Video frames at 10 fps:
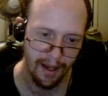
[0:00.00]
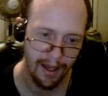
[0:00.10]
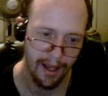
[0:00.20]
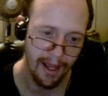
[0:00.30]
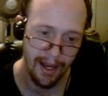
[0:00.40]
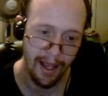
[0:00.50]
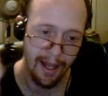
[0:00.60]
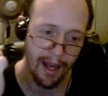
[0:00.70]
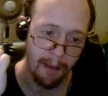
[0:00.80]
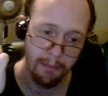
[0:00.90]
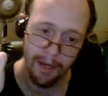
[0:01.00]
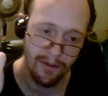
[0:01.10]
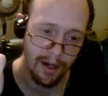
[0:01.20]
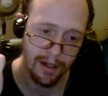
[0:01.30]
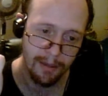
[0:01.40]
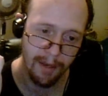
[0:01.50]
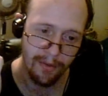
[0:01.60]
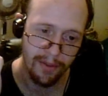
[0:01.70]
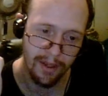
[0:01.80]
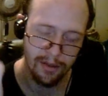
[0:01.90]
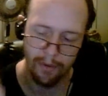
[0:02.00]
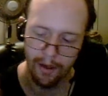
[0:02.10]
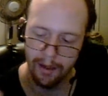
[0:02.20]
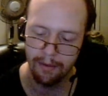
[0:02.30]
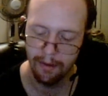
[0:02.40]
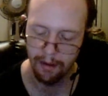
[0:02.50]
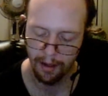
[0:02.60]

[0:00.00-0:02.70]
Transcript: and I'm not talking about this one,